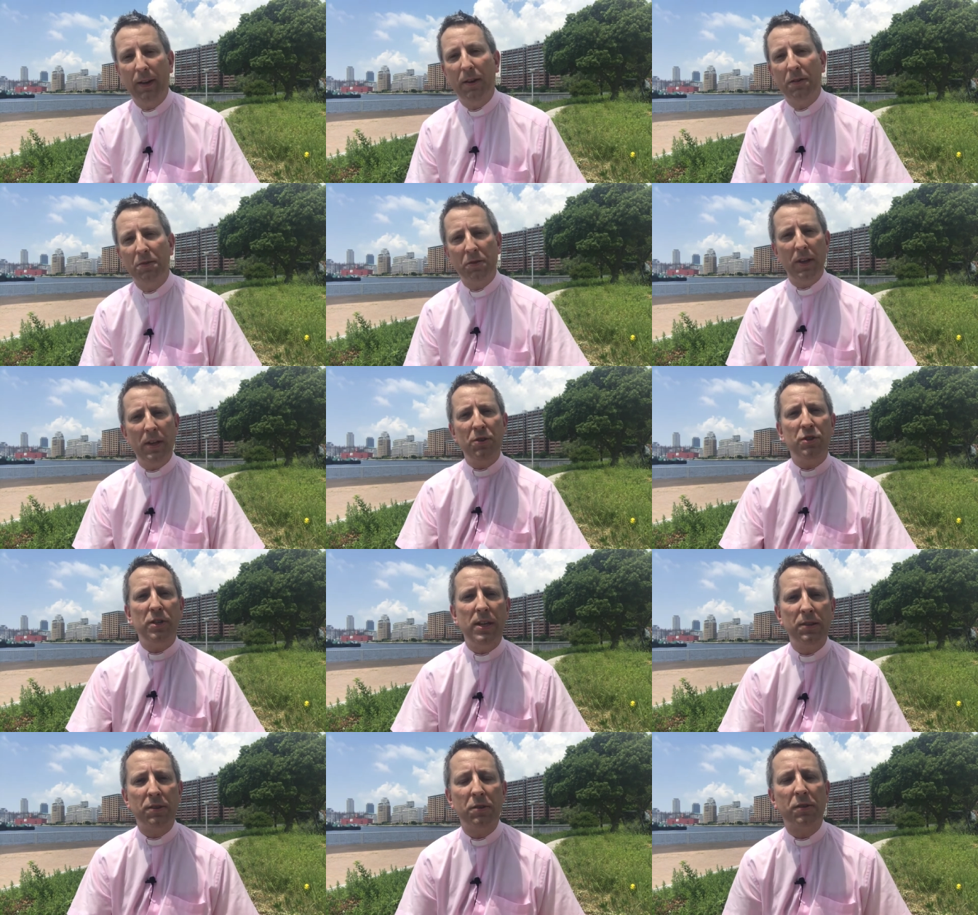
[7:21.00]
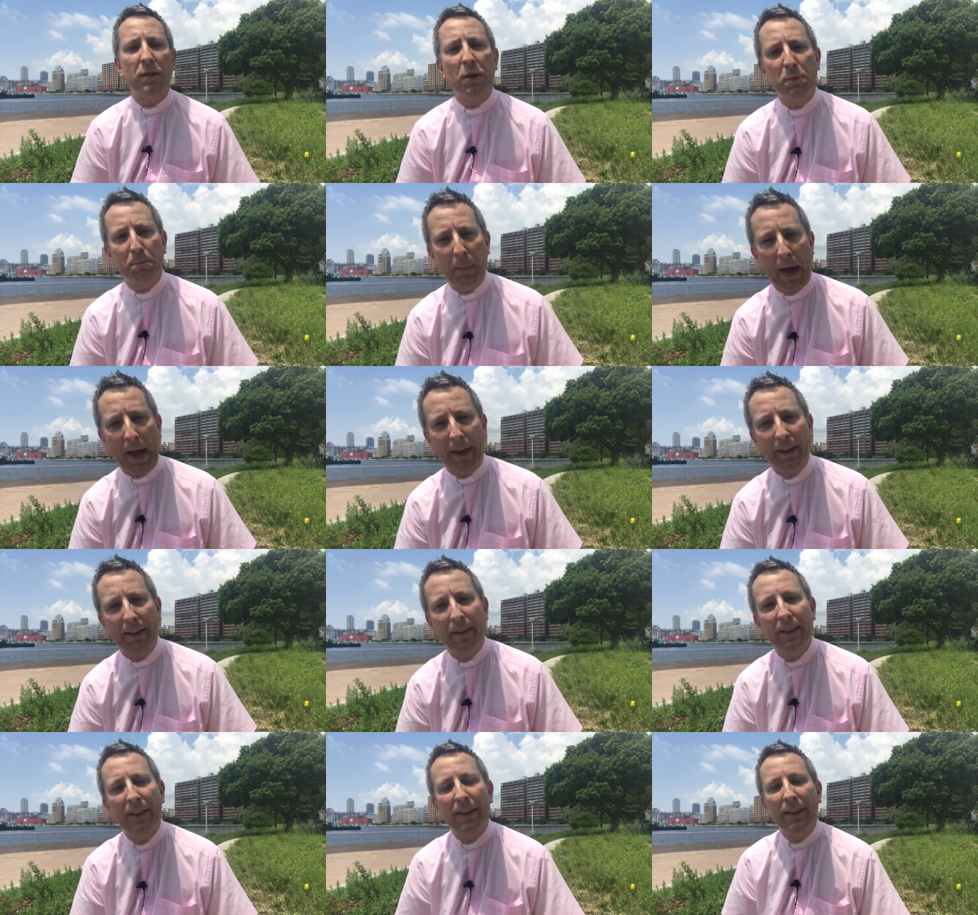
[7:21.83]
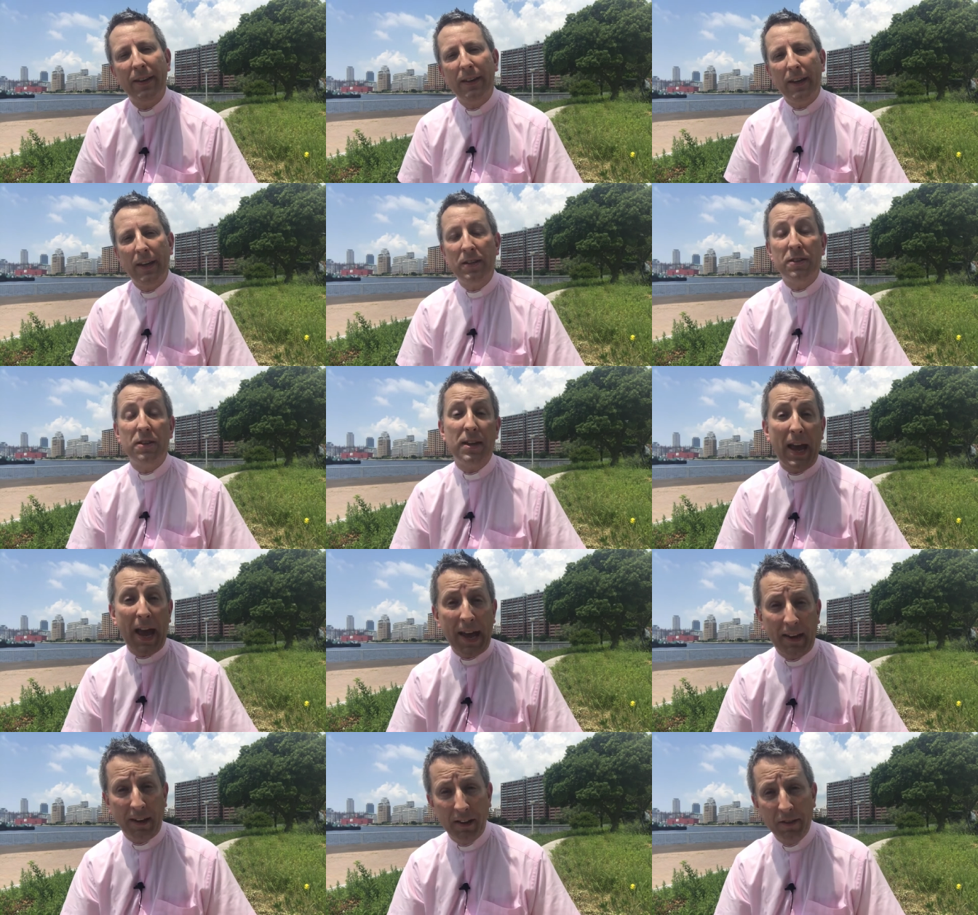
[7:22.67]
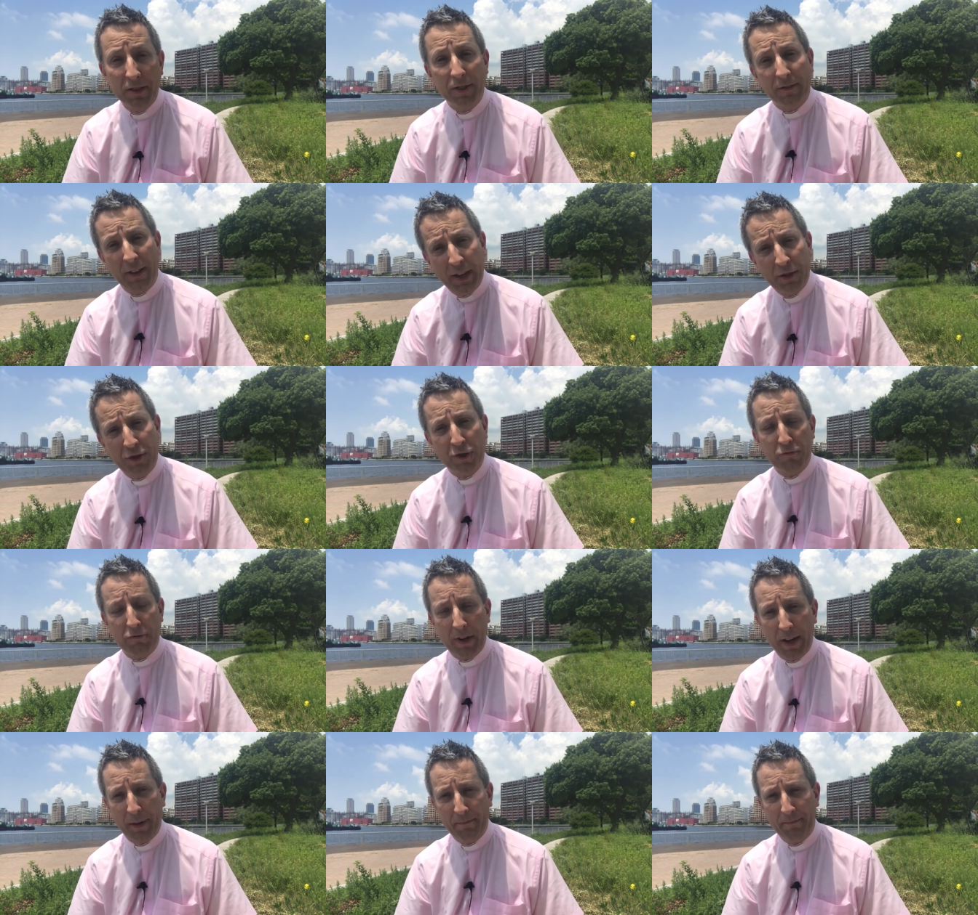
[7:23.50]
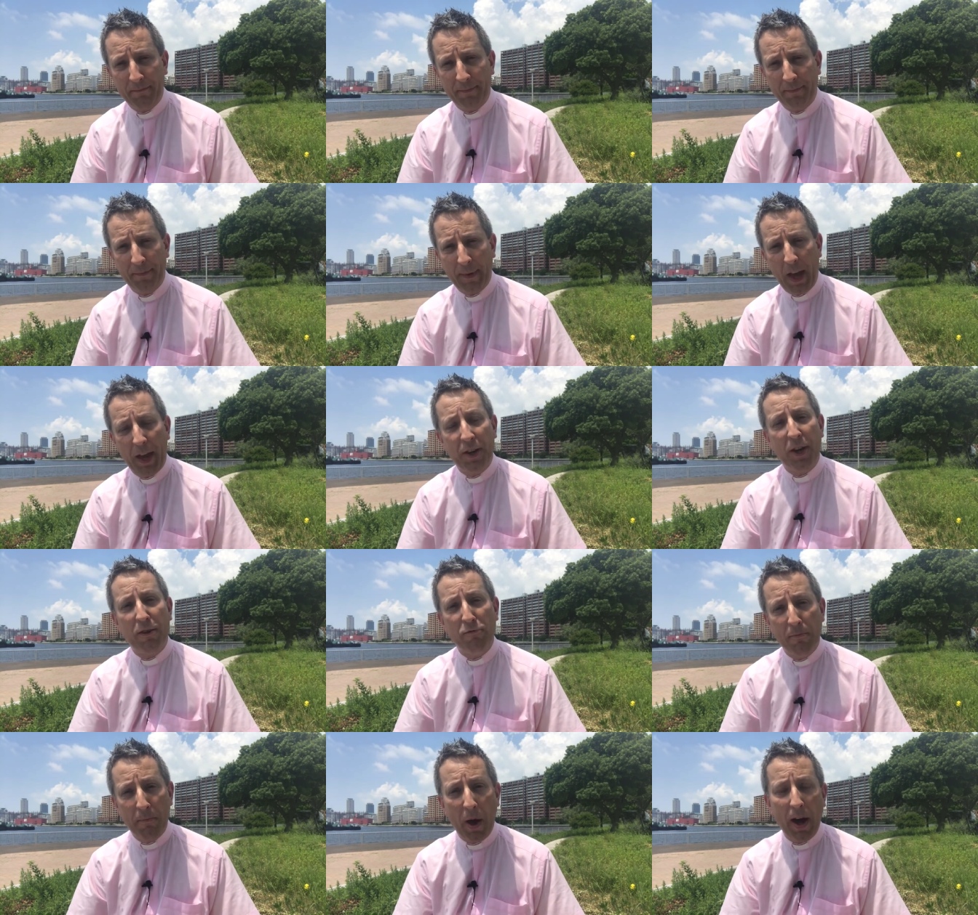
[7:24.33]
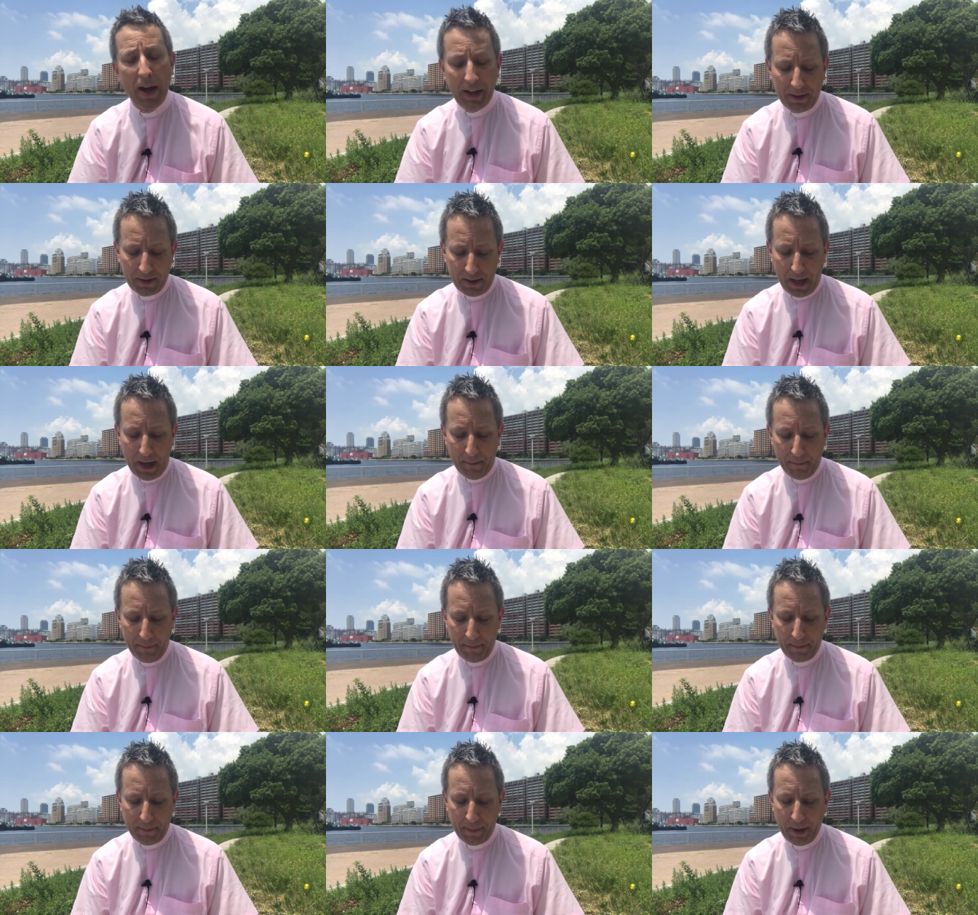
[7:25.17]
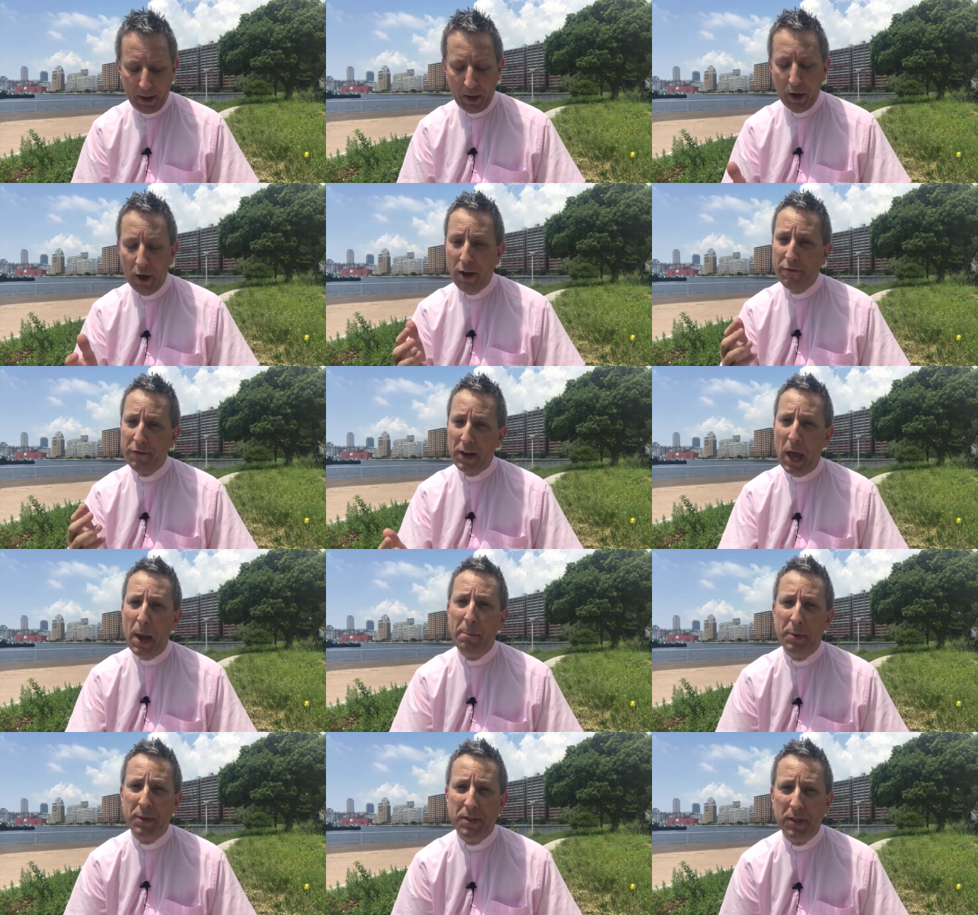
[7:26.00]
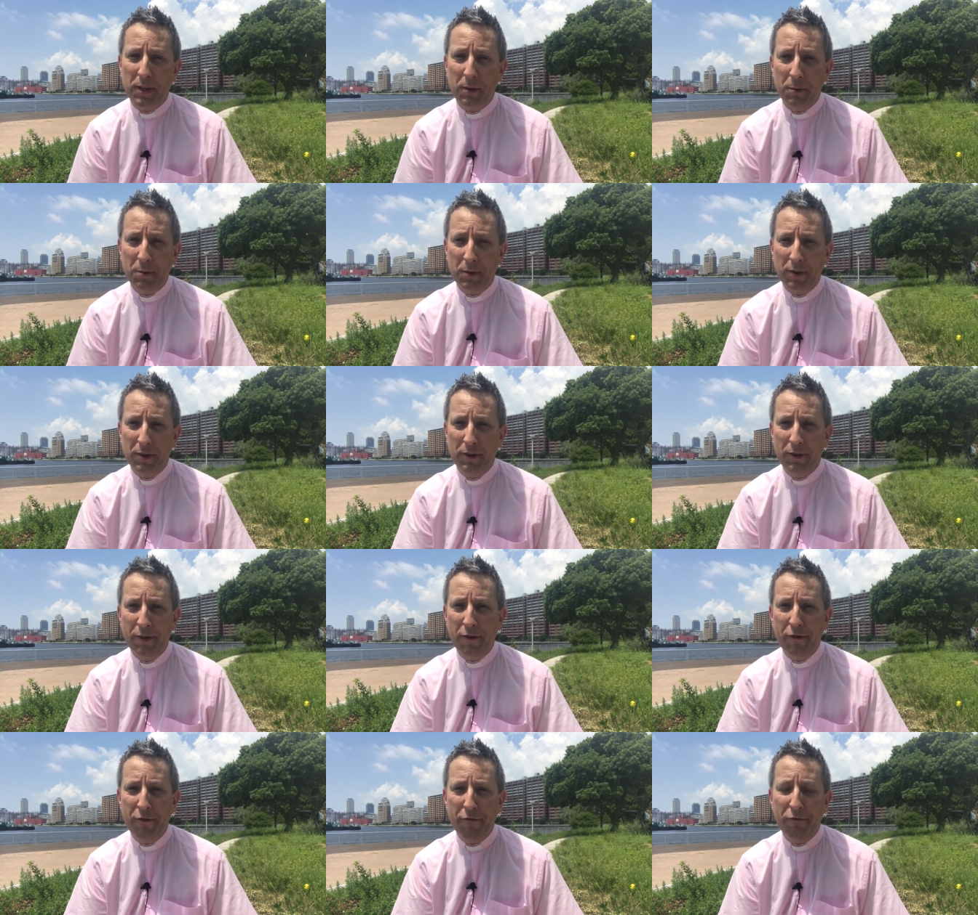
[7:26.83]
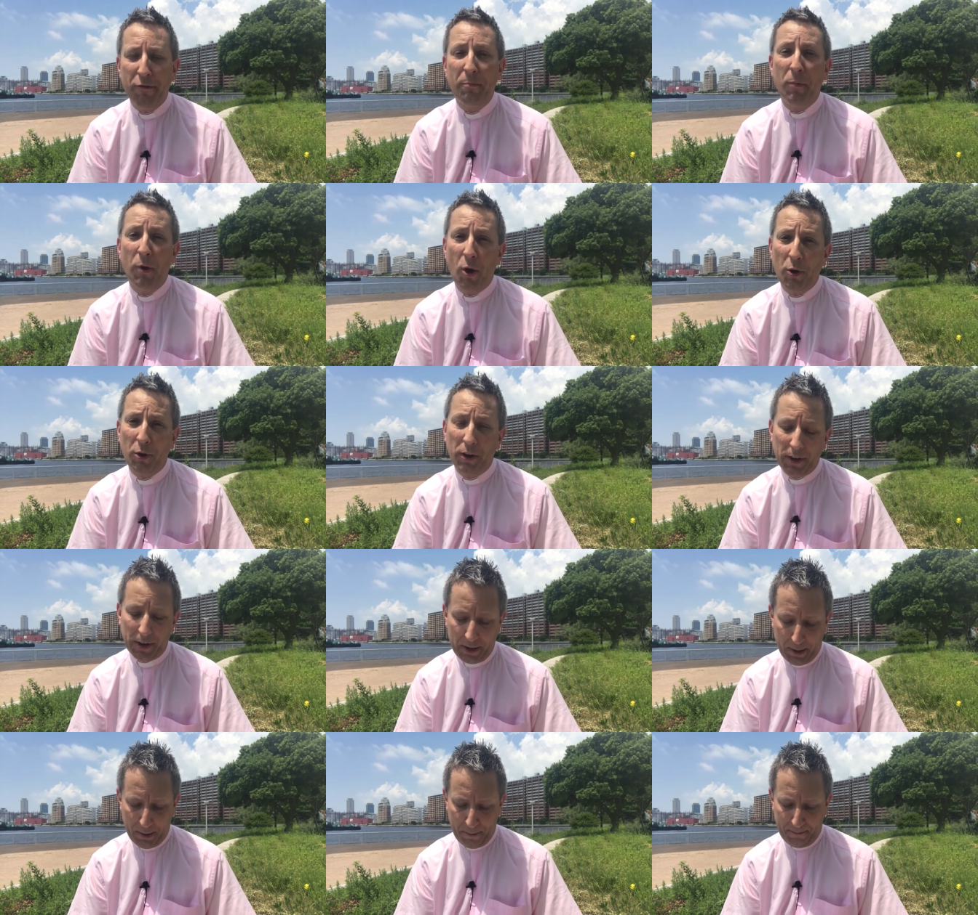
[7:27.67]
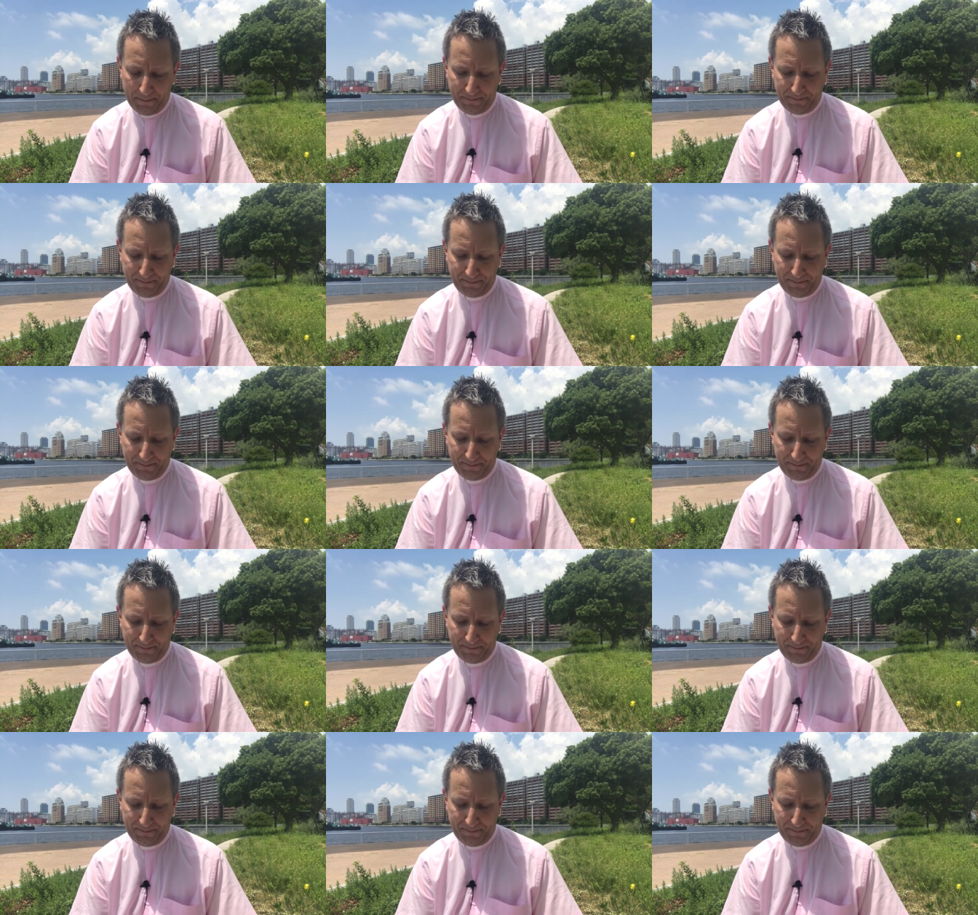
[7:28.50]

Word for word: So then Jesus goes back into the annals of history and he reminds them of an episode from long ago.